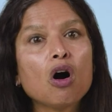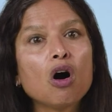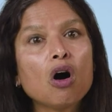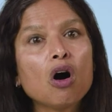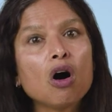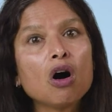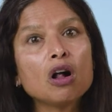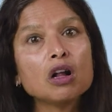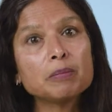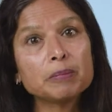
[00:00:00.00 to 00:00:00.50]

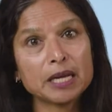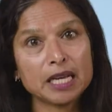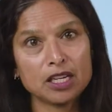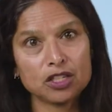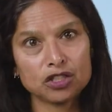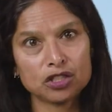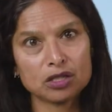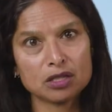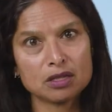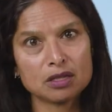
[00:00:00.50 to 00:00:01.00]
all
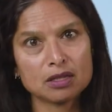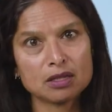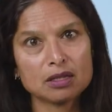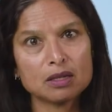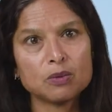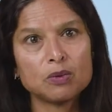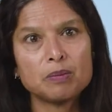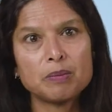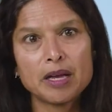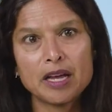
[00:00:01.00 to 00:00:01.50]

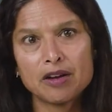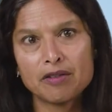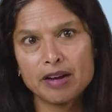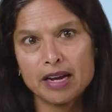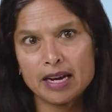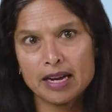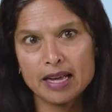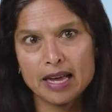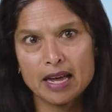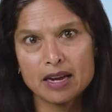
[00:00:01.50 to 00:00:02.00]
patients with
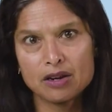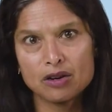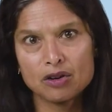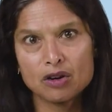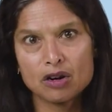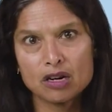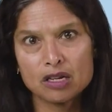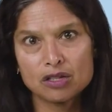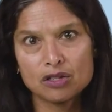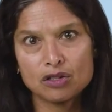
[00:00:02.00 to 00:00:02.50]
pancreatic
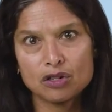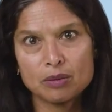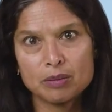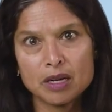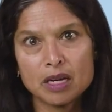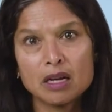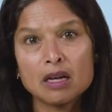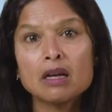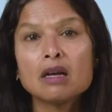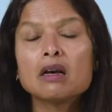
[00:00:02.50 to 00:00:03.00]

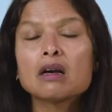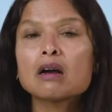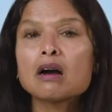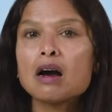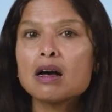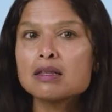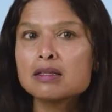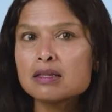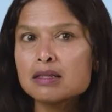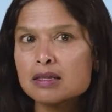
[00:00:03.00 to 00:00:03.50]
adenocarcinoma,
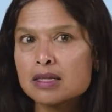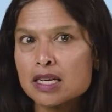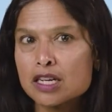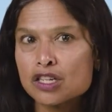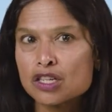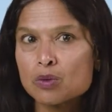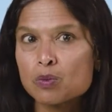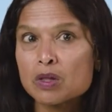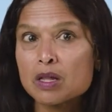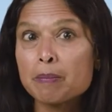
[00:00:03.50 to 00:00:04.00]

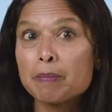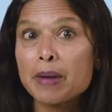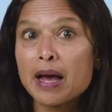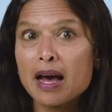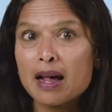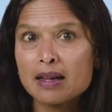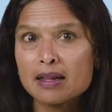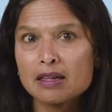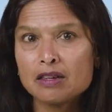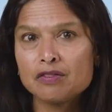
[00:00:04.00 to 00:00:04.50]
consultation with a
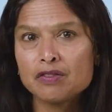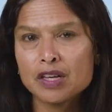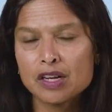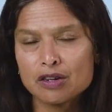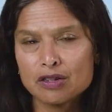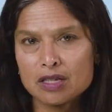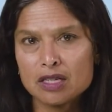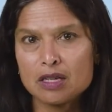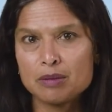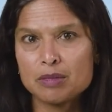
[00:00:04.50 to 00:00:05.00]
palliative
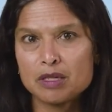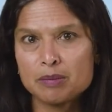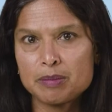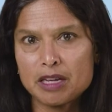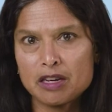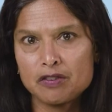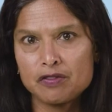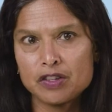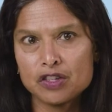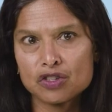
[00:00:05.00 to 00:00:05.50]
care team is
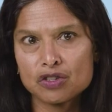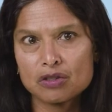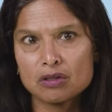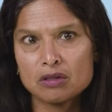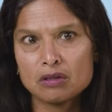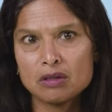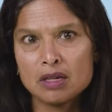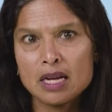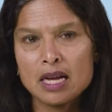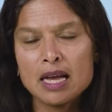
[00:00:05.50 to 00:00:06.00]

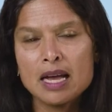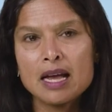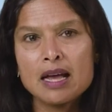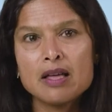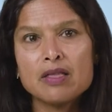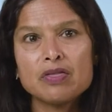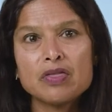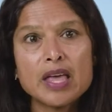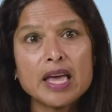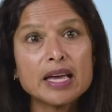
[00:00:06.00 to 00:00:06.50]
beneficial.
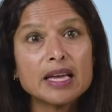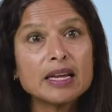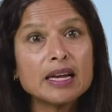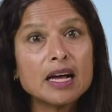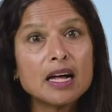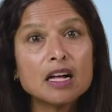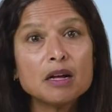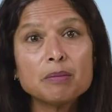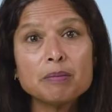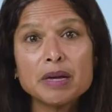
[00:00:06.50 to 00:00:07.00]
They can
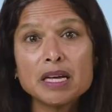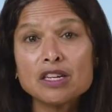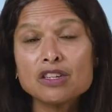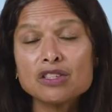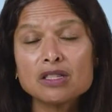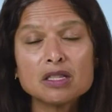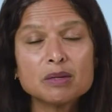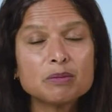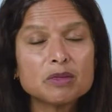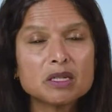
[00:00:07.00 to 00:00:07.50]
help
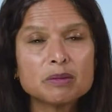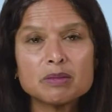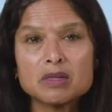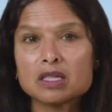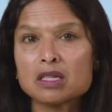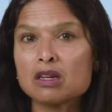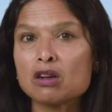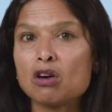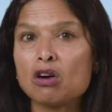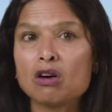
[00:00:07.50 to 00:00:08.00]
manage
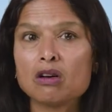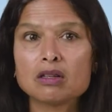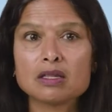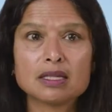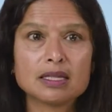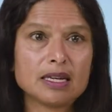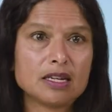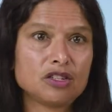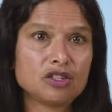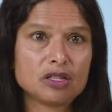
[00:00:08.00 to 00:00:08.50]
symptoms at all
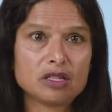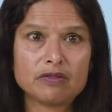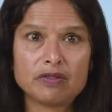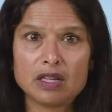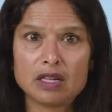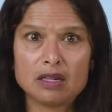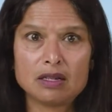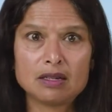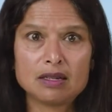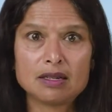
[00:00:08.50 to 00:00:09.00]
stages of
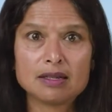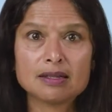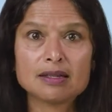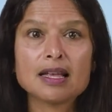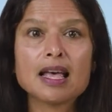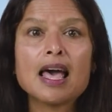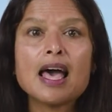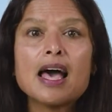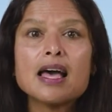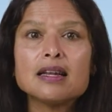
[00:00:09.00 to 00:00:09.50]
the illness
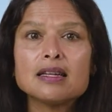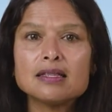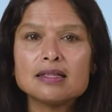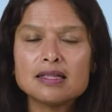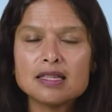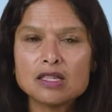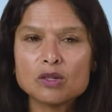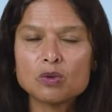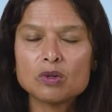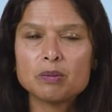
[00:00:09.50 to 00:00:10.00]
and
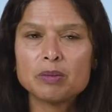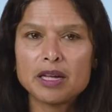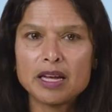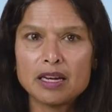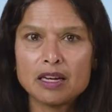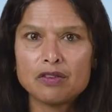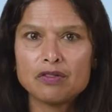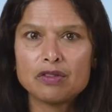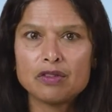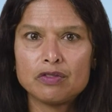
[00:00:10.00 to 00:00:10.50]
assist with
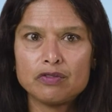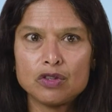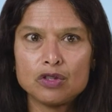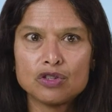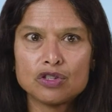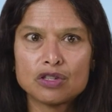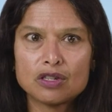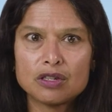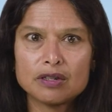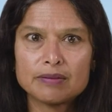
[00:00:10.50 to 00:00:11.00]
planning for the
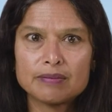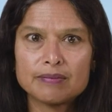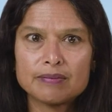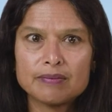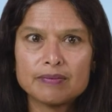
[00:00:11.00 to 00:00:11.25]
future.